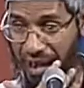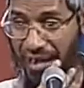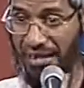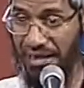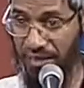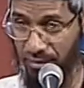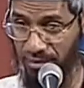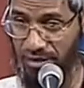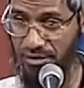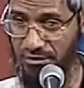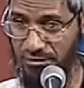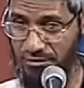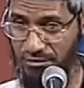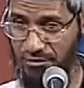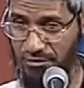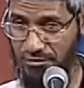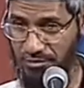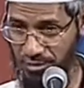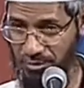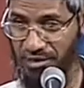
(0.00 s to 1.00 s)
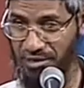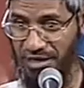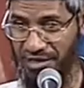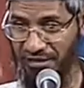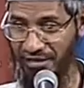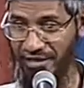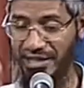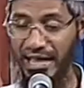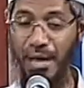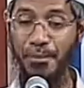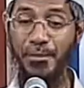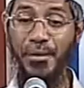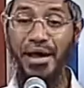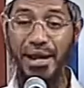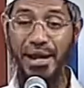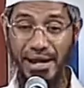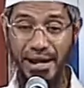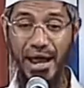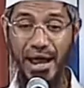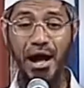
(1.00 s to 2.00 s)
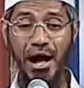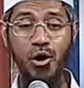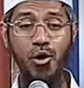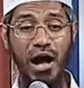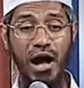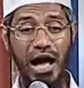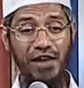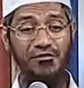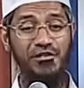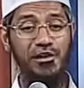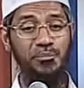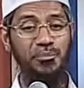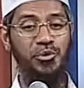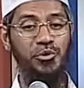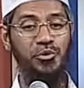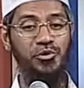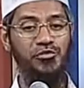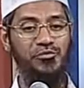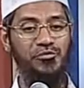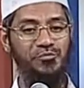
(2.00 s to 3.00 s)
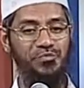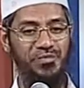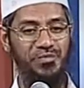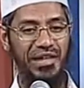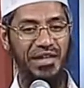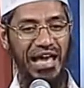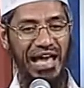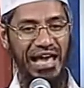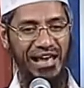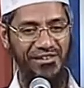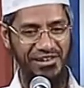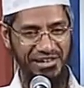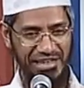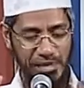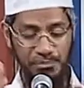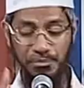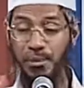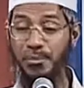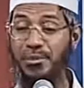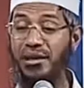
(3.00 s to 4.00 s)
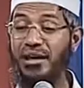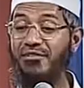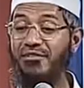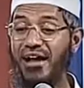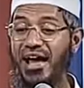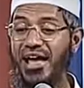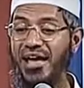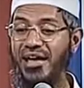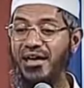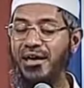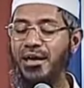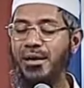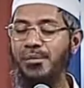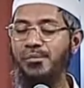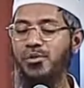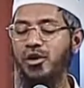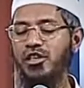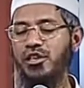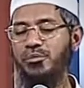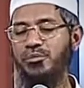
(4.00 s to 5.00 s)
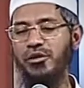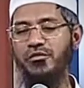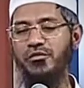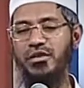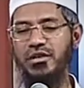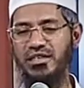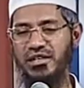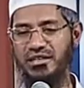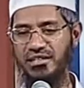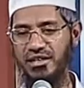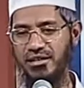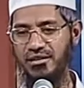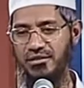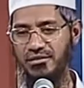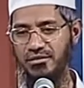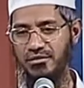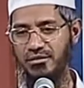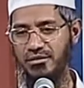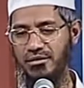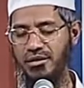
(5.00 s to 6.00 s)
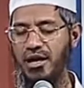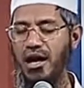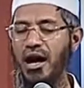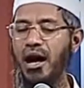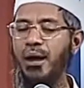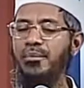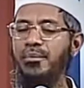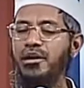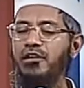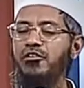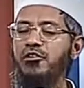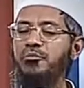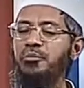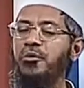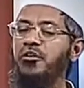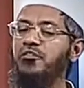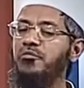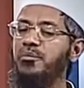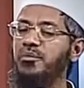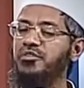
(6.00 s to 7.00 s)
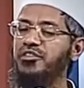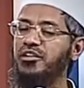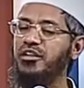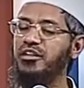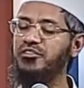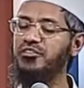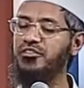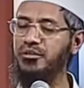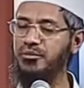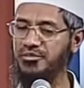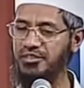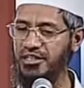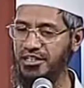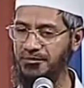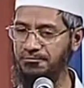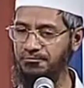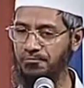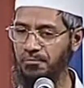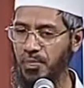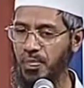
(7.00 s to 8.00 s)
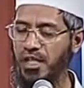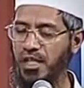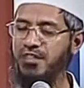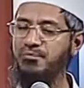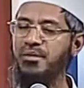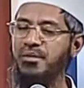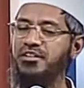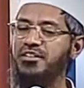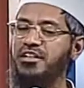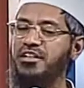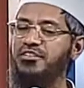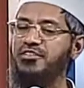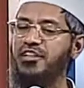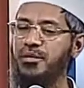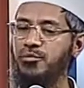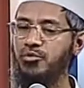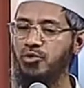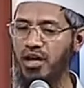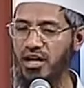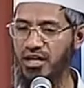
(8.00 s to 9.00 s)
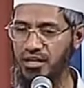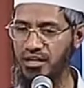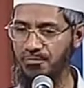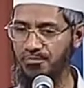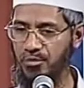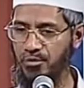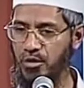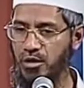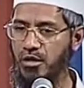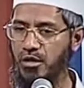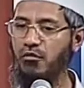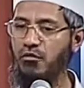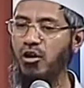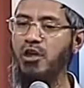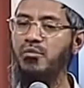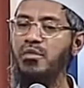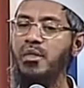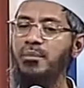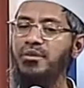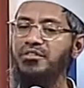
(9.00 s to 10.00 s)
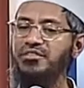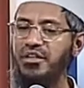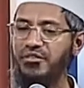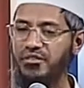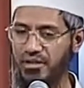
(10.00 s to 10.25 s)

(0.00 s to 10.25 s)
a bad label, the beard and the cap. Now I will prove, I will keep a beard. Why? Because the Prophet said that. Our beloved Prophet Muhammad said, it's mentioned in Sahih Bukhari, volume number